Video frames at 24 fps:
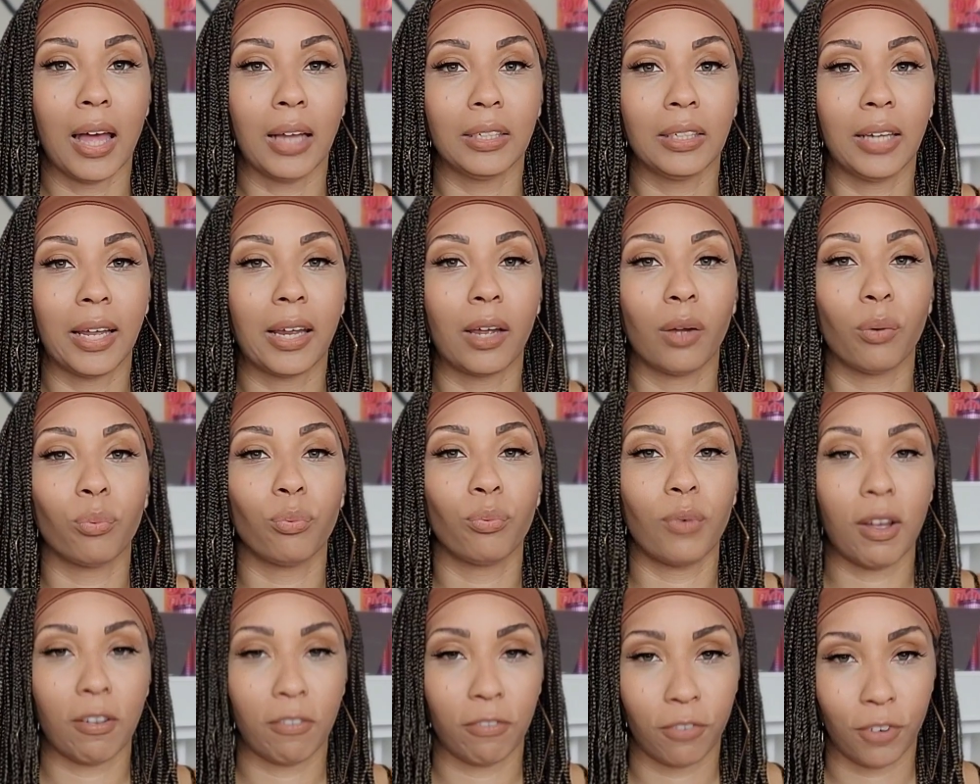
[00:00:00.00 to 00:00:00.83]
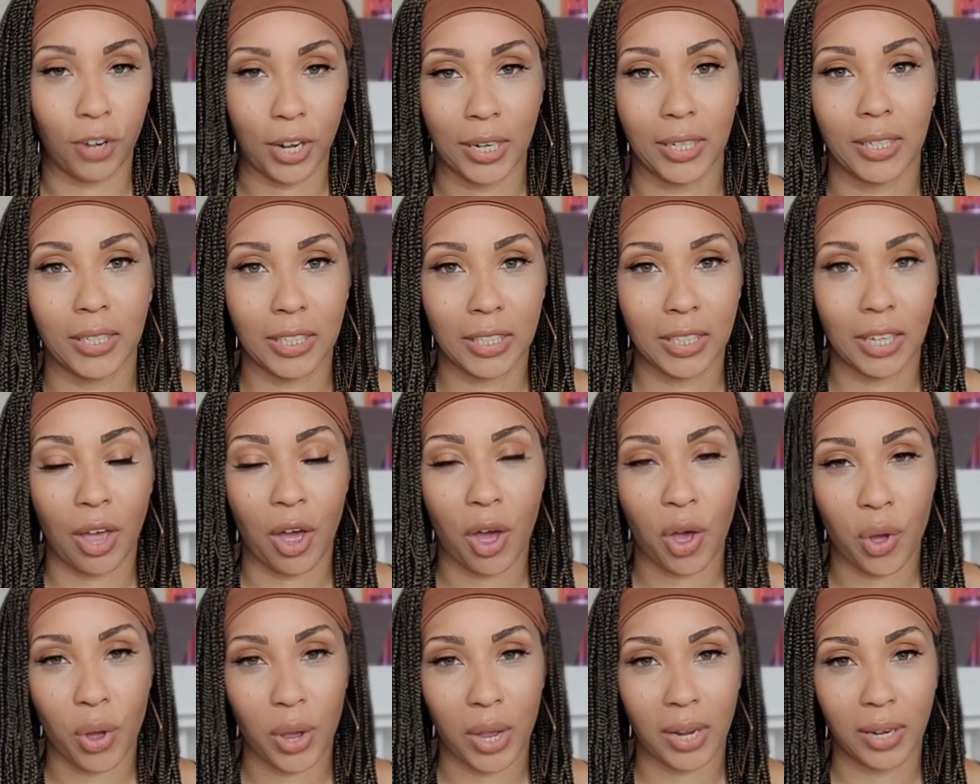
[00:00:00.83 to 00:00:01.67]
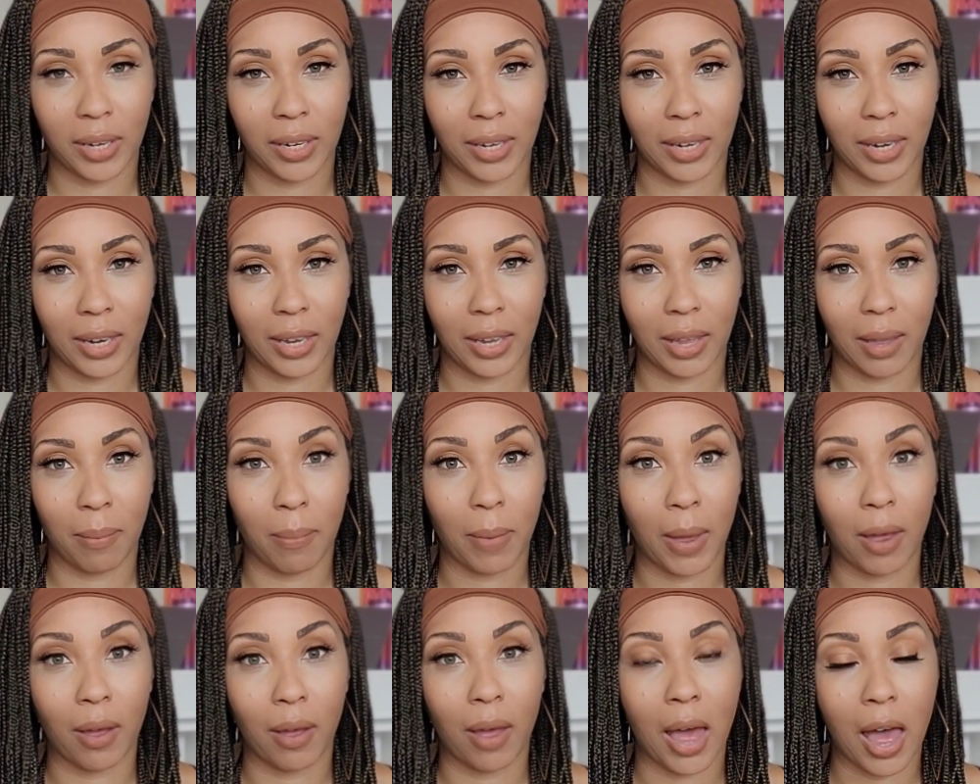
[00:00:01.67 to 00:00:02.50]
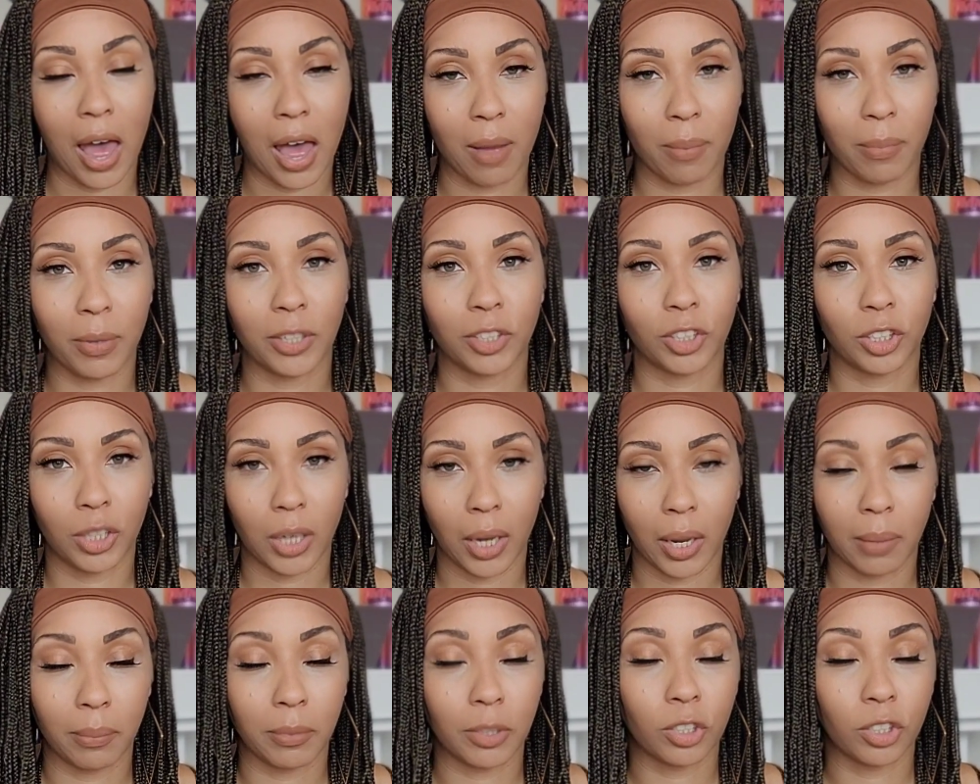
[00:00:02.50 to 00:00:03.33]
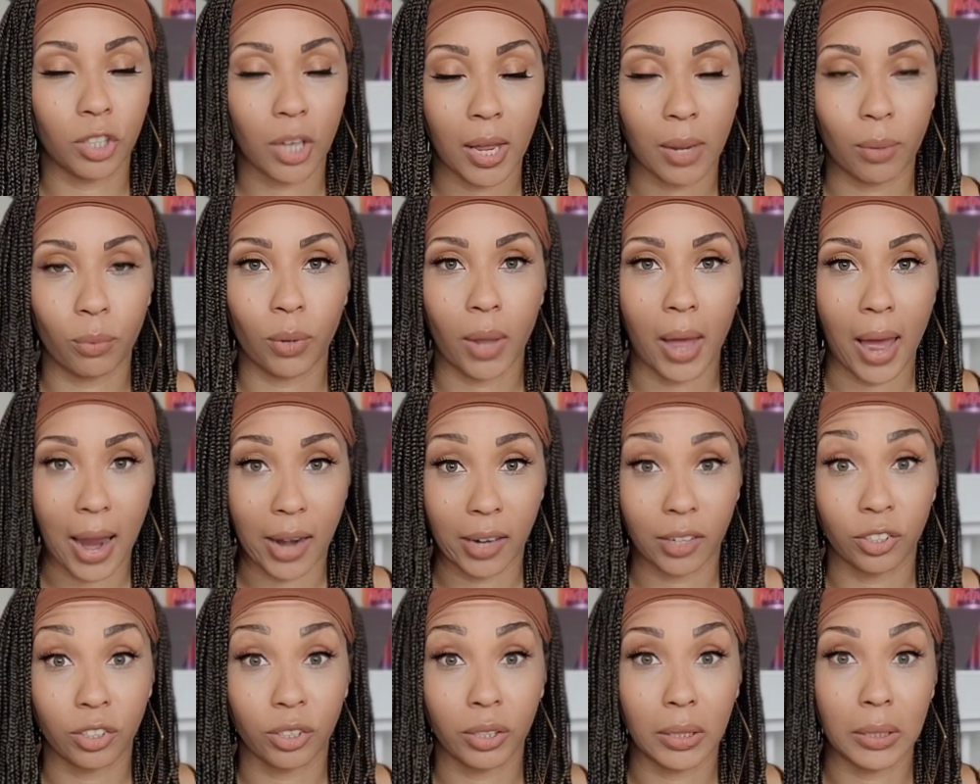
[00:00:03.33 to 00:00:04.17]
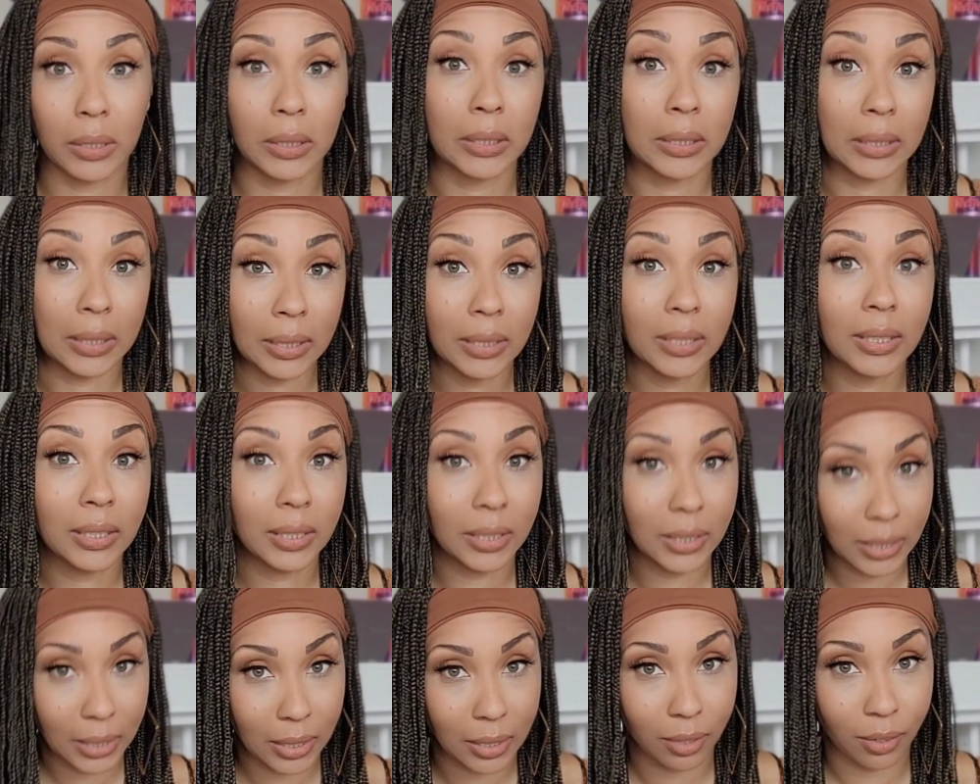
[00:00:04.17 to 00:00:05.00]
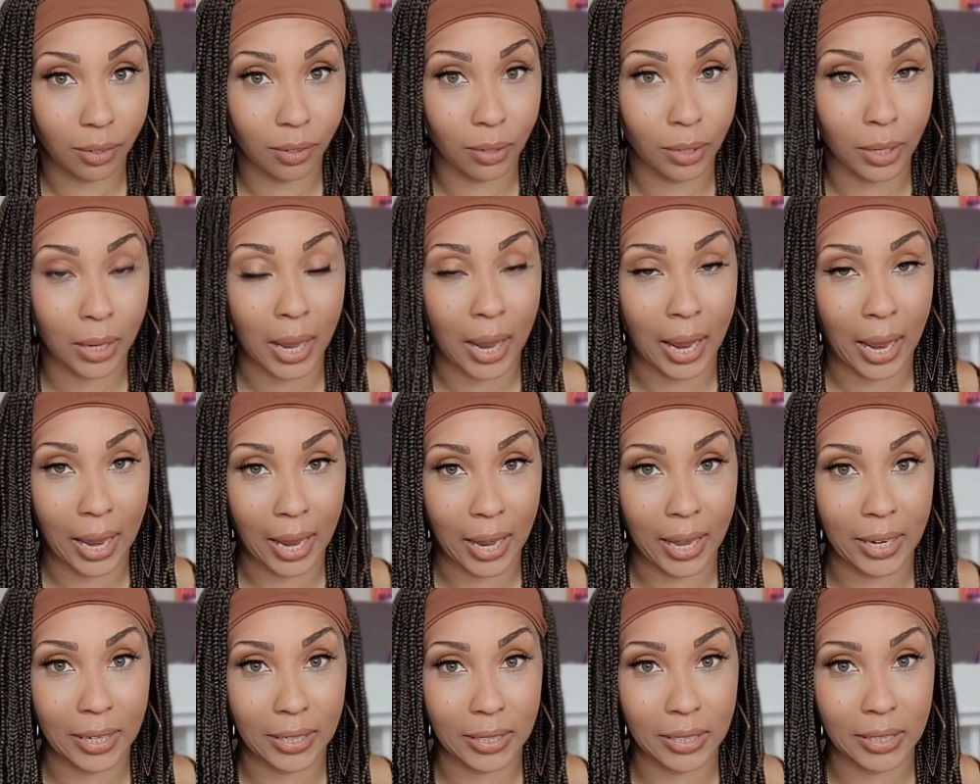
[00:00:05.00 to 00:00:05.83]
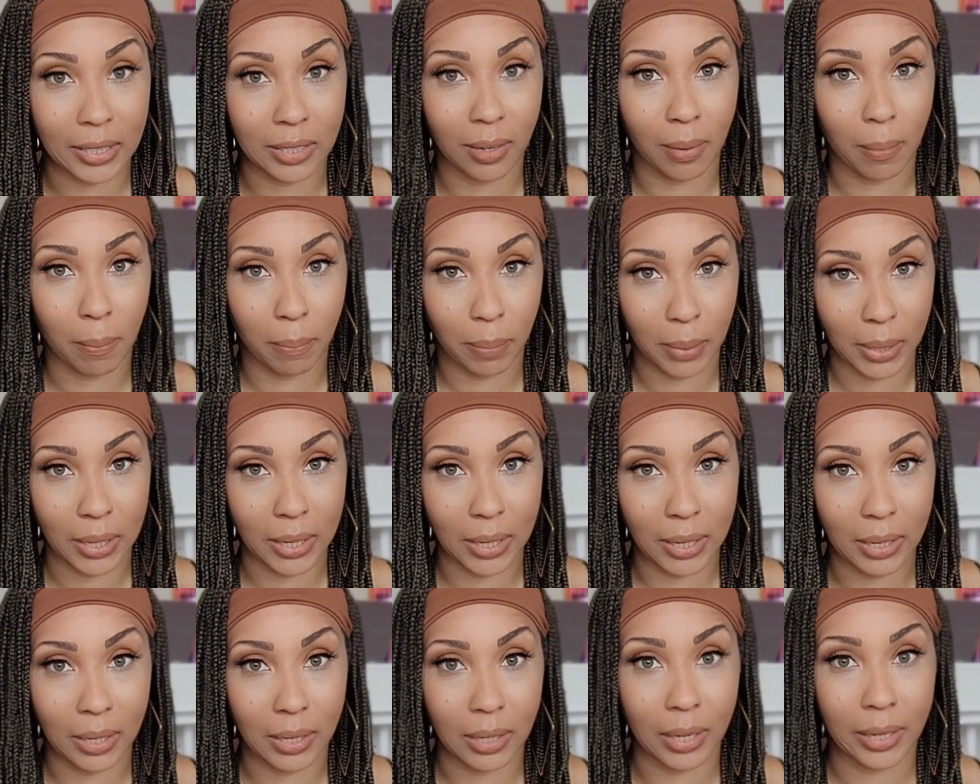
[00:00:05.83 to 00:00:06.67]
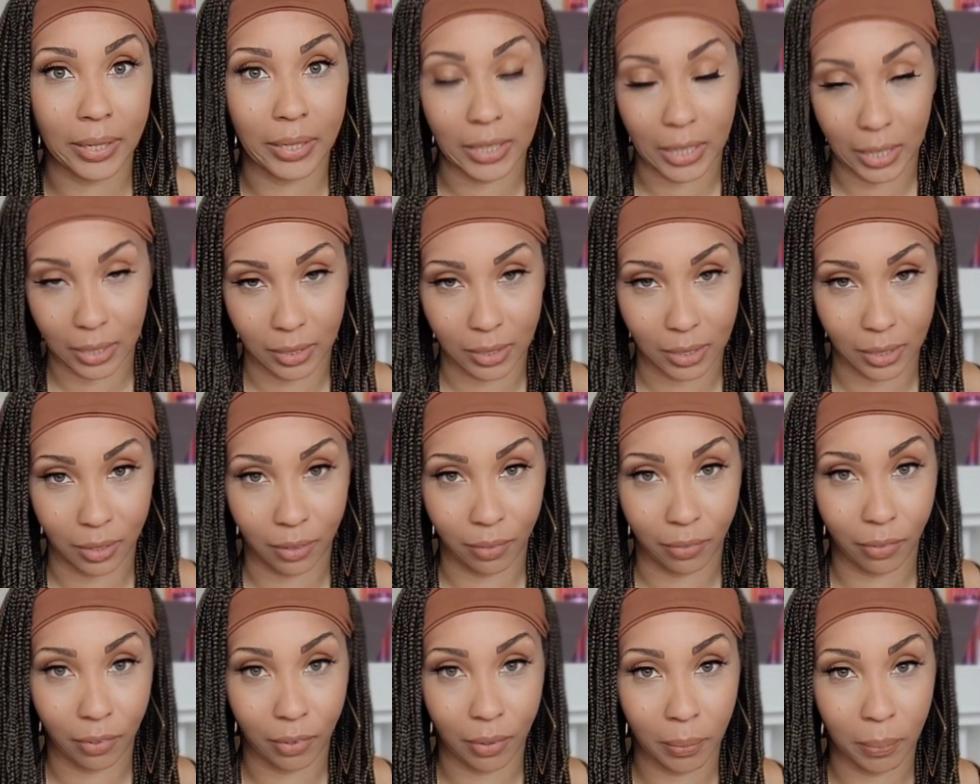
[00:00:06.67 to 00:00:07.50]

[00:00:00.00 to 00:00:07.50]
like a reference on about how much time a child will actually sit still and be attentive.